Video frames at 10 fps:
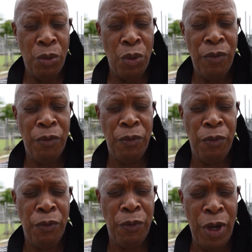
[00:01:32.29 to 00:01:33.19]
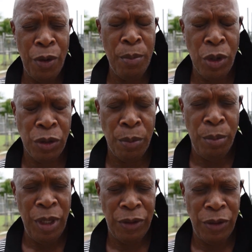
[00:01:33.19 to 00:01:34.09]
We very much
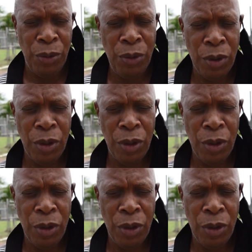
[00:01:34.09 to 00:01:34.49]
miss you.